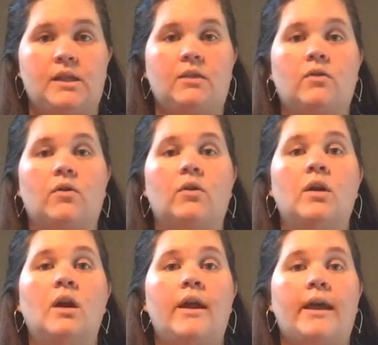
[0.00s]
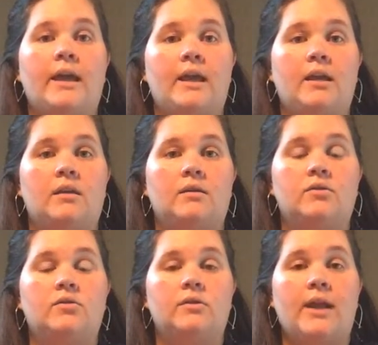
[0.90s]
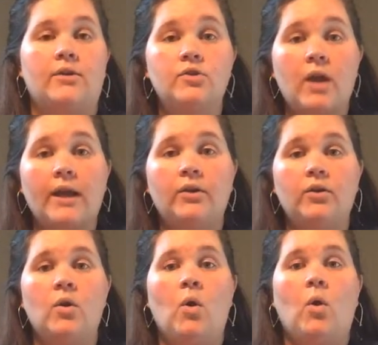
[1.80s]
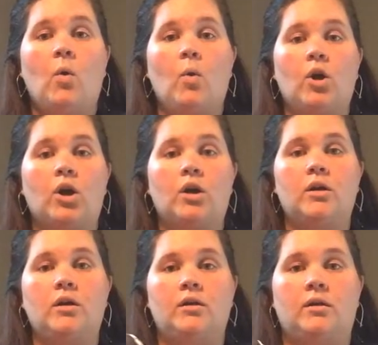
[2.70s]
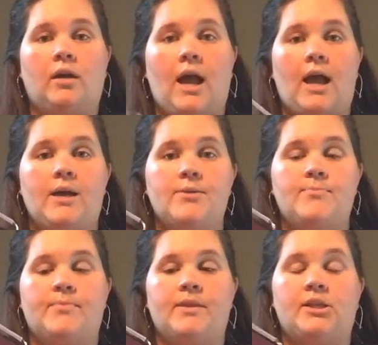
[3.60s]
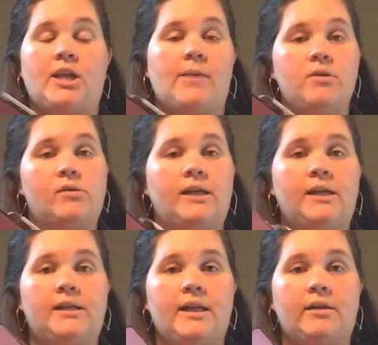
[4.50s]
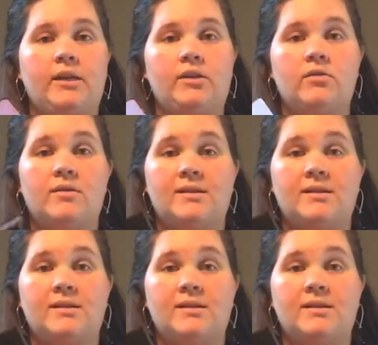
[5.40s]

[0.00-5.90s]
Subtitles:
either a hair dryer or the Jamberry nail heater.